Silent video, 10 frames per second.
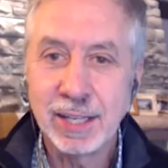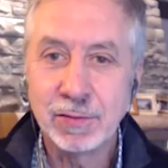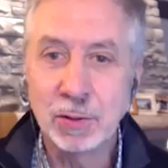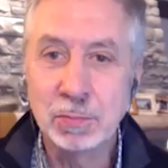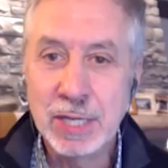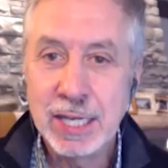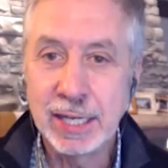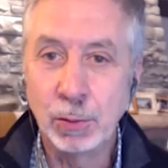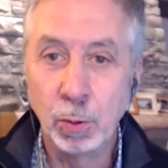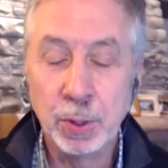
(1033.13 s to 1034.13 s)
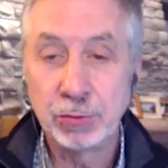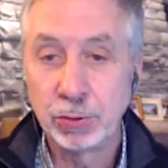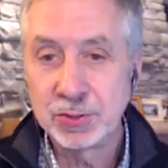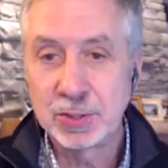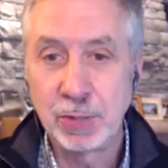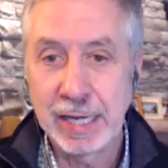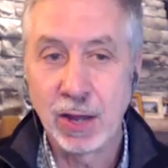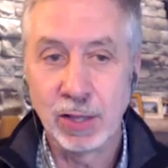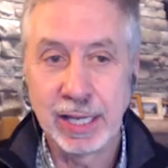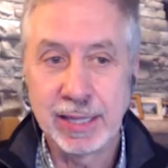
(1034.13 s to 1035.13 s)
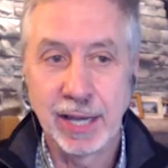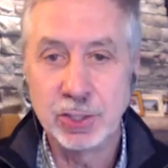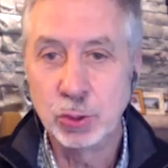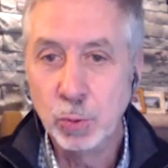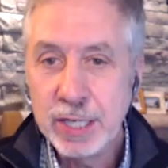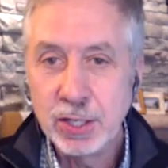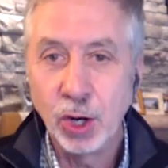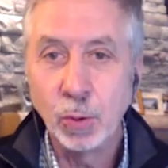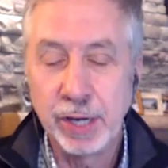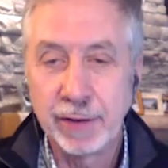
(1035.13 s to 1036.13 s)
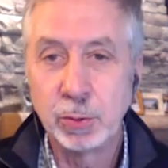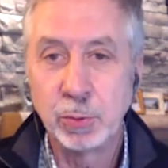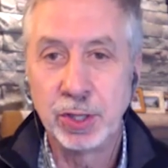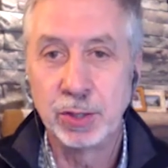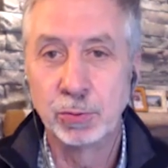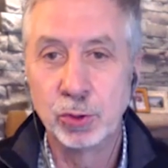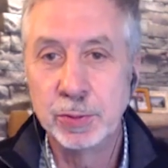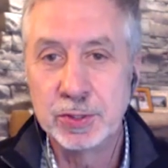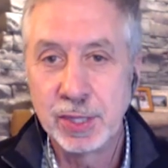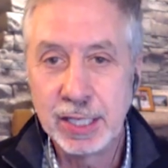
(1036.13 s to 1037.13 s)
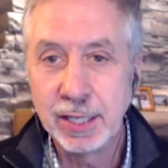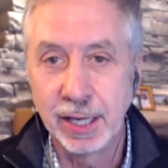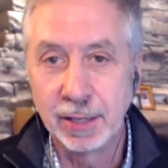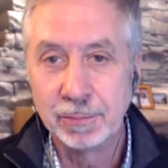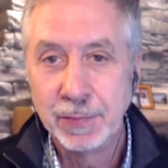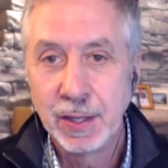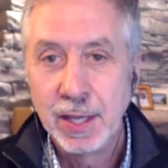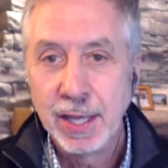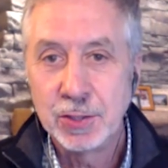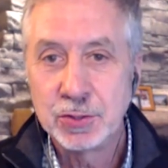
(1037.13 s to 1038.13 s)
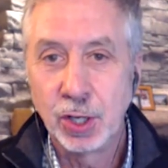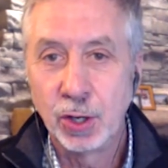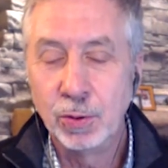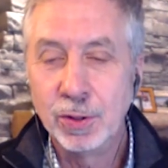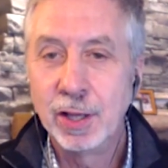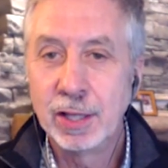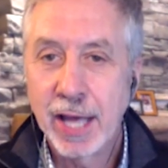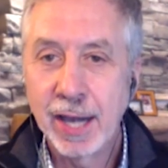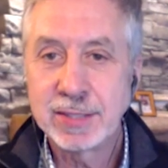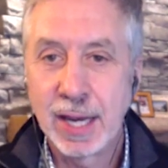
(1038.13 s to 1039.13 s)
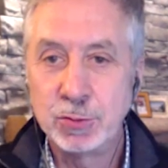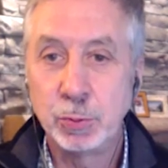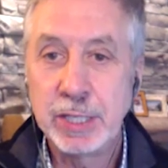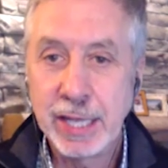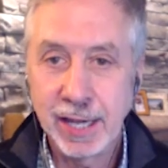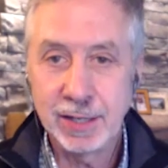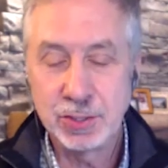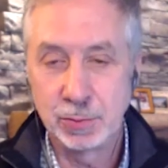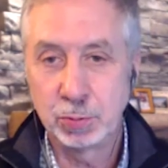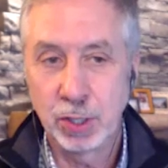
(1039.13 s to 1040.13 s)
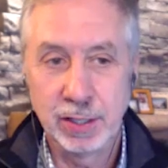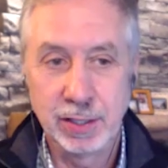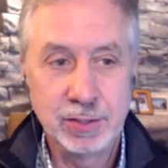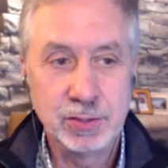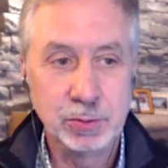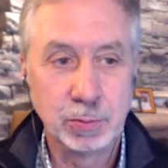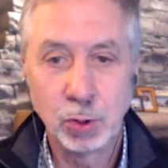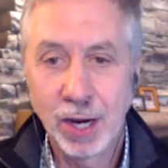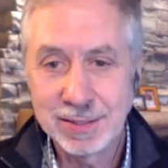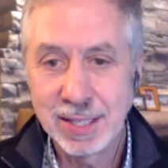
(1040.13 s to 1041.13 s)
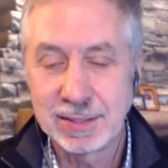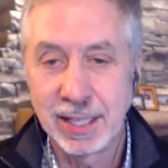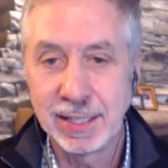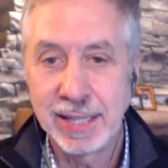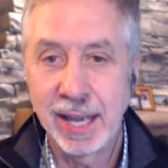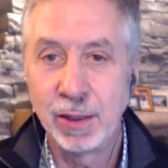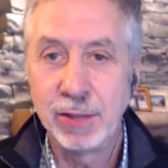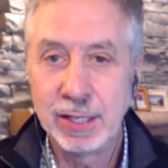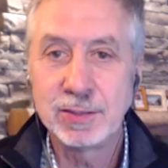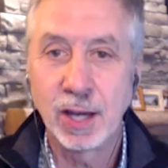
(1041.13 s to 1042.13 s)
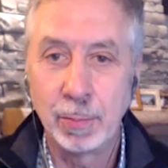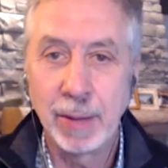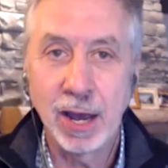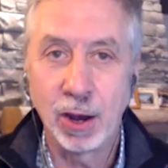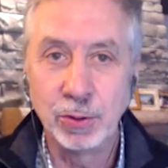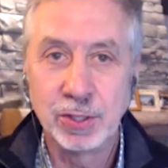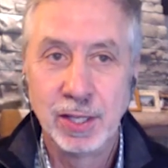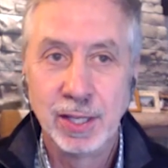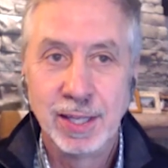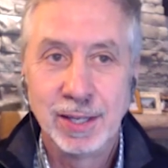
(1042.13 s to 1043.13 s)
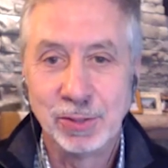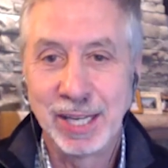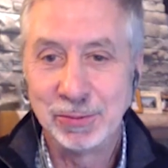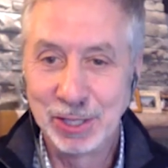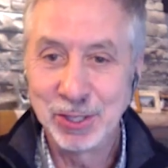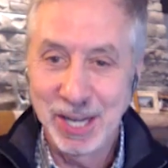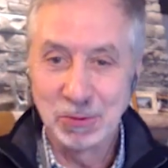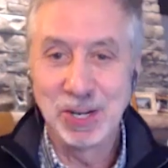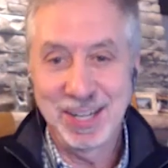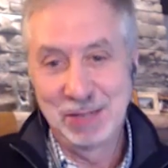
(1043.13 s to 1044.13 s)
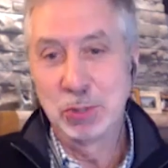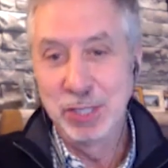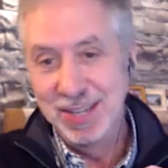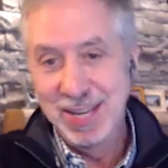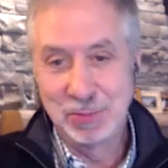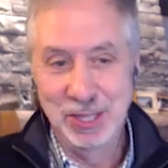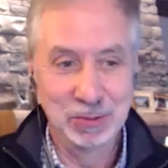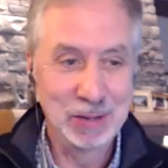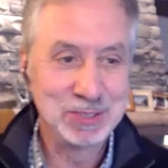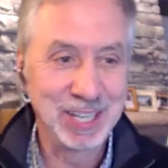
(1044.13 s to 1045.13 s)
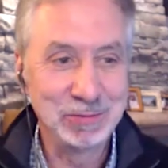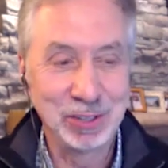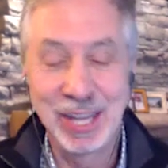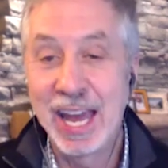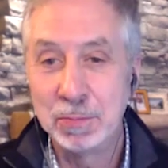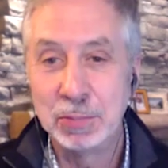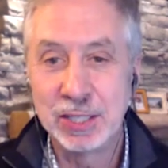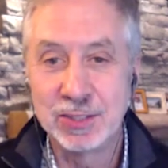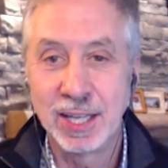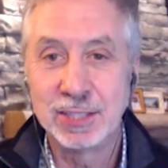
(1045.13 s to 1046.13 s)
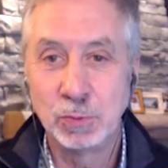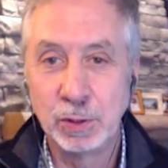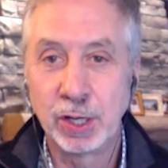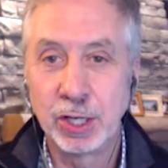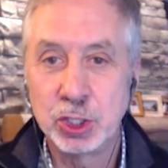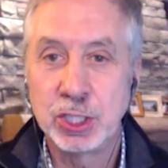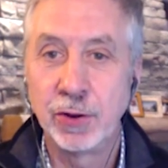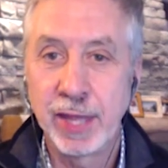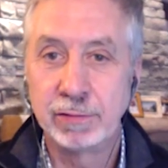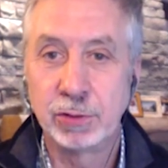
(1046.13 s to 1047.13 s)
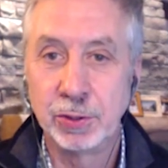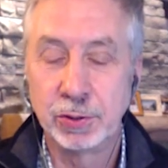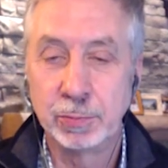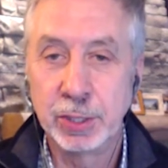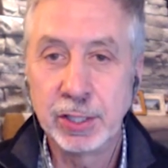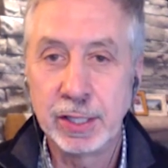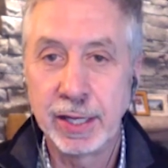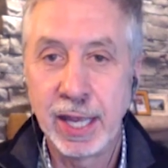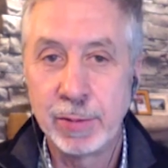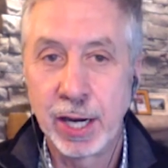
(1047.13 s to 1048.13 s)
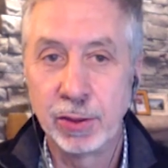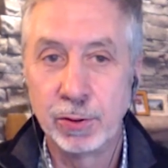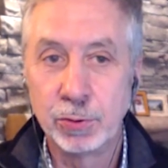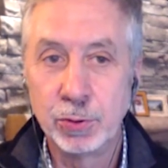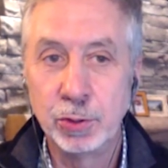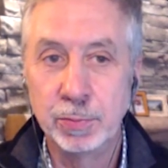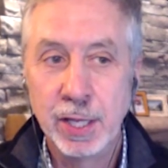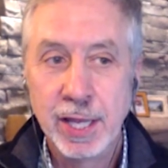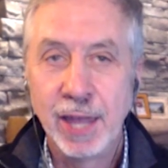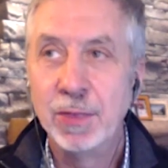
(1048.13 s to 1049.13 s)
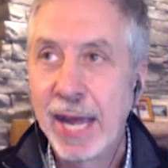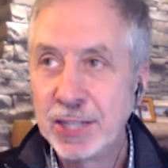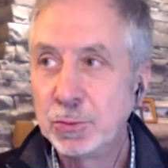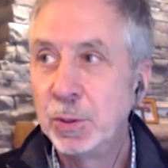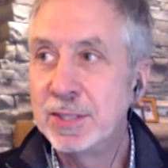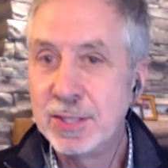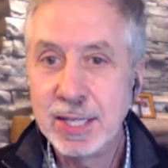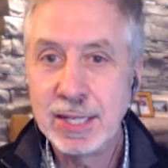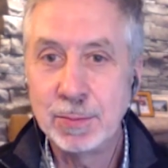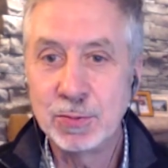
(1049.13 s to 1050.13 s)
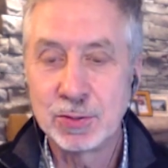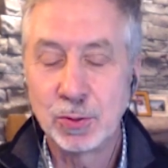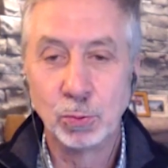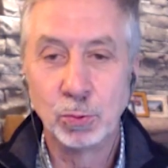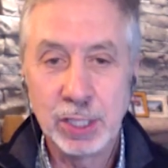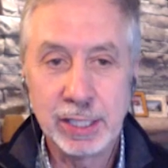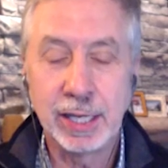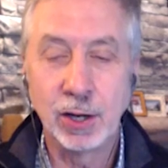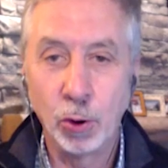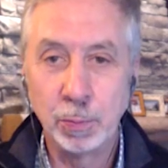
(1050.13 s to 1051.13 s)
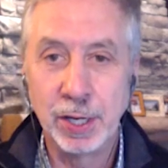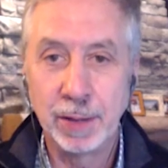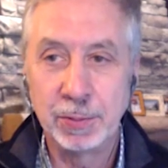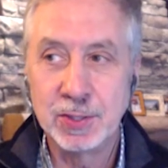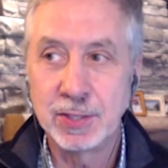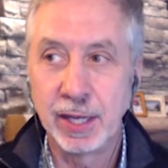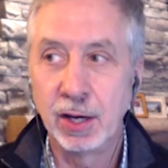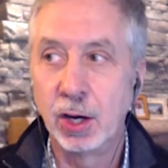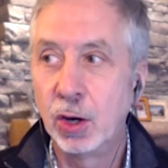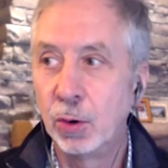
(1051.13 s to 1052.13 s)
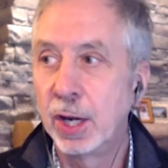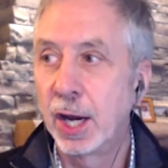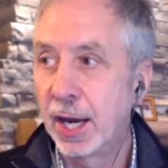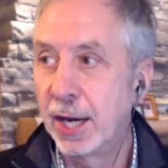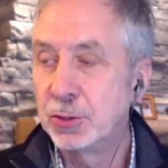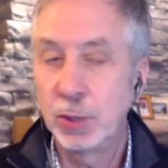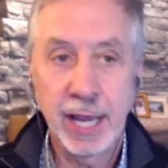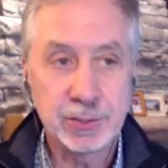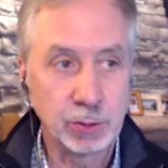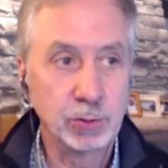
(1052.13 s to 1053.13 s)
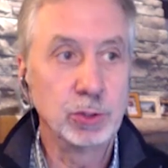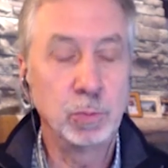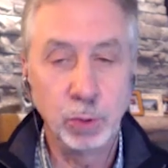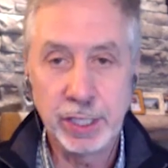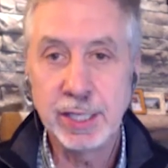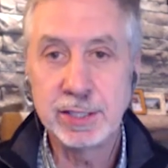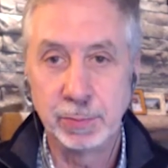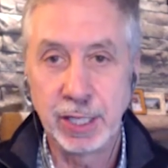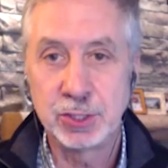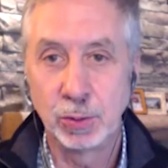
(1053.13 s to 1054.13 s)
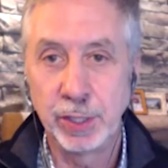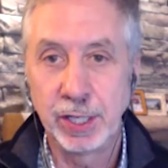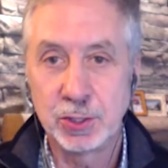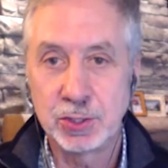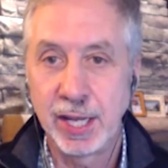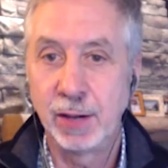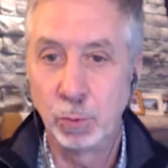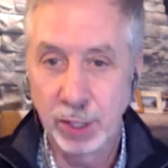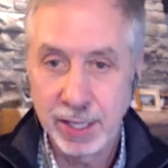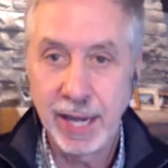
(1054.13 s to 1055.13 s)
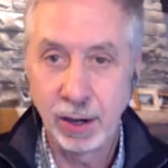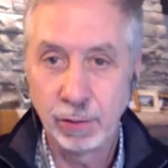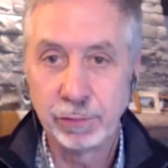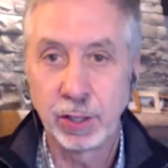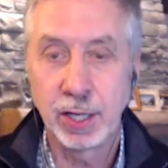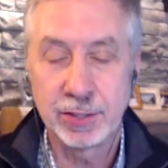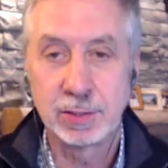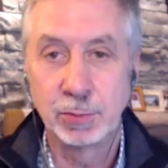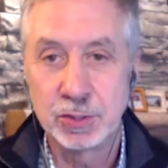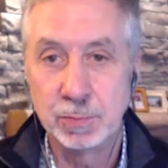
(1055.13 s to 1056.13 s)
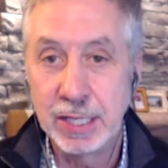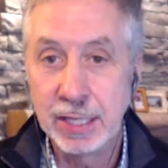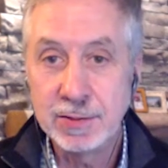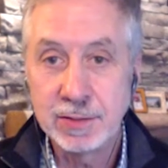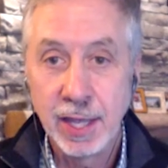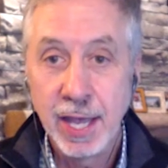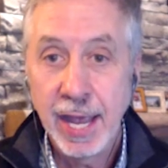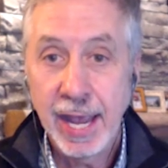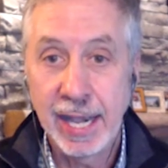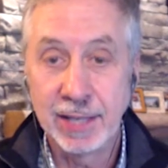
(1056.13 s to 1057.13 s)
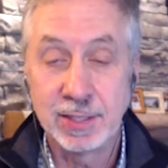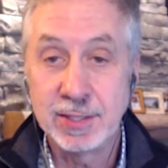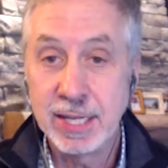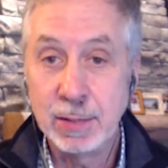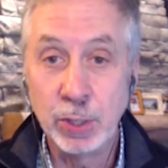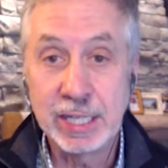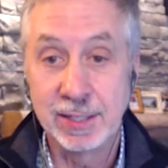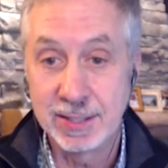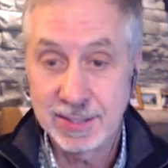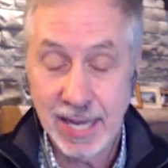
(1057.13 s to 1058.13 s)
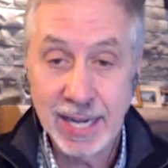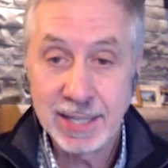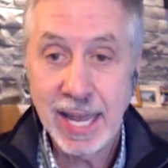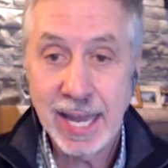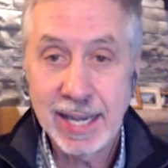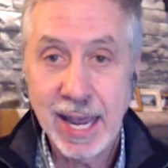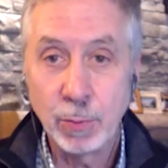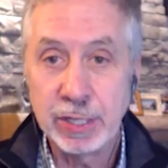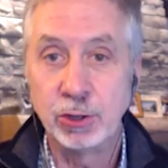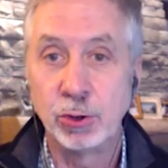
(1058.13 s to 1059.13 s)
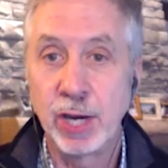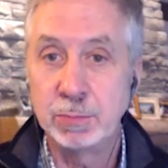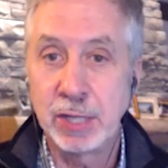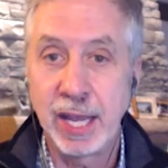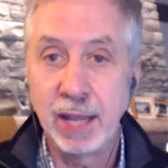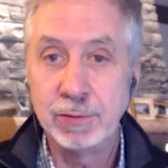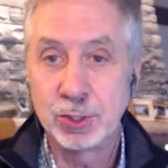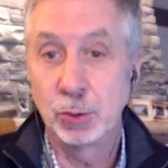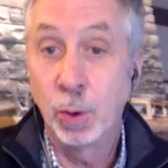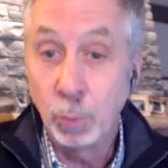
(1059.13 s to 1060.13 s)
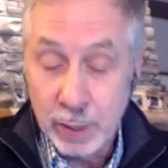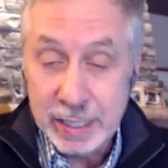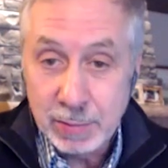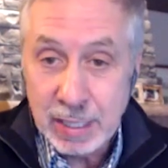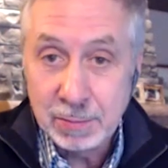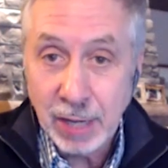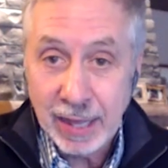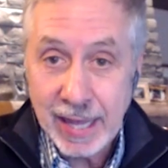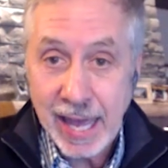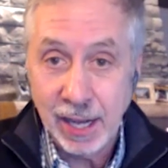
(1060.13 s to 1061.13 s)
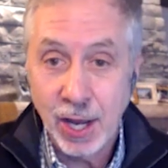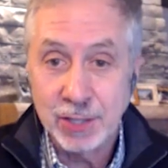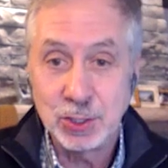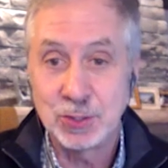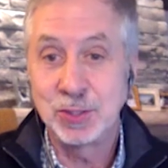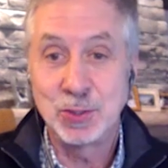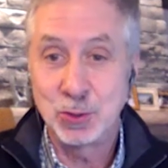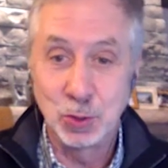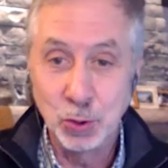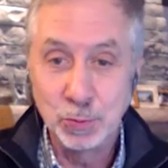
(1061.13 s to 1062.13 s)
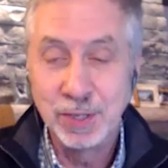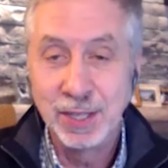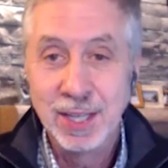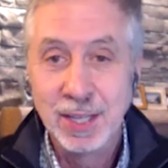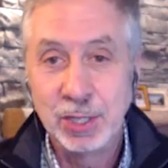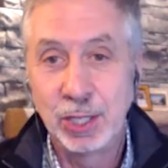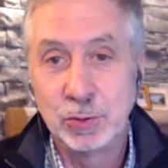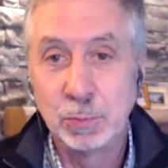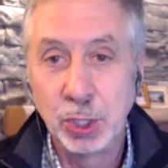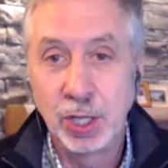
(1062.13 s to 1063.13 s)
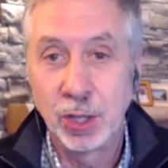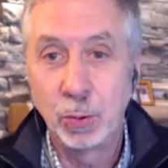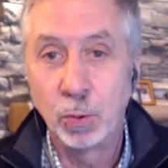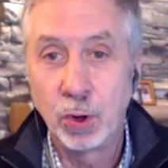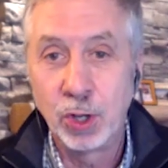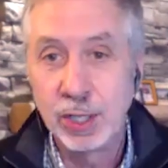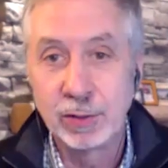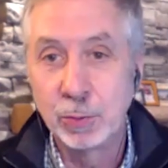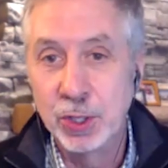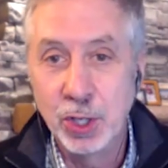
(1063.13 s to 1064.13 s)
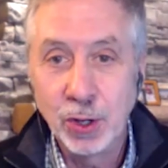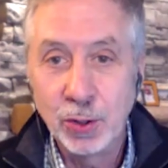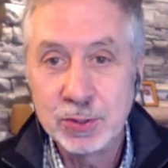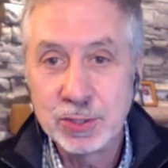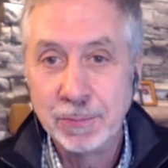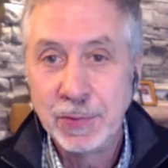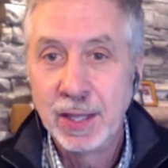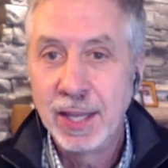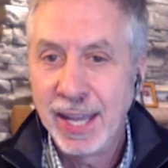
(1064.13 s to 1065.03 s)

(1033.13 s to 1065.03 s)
even mean and when we throw something out like that do we know what everyone in the room is thinking and so a lot of times we get into into a process like that and things come out I'm like, well, okay, we're not going to put your name on the website for that because that's we want to share that vulnerability that came out in the room. And that's when teams really can open up and say, oh gosh, as a group, we need to make sure we understand what care for customers means. And as mm-hmm. a team, we can decide that now. We can create behaviors of what we mean by that and not just assume because we put it on the wall, everyone knows. Yeah.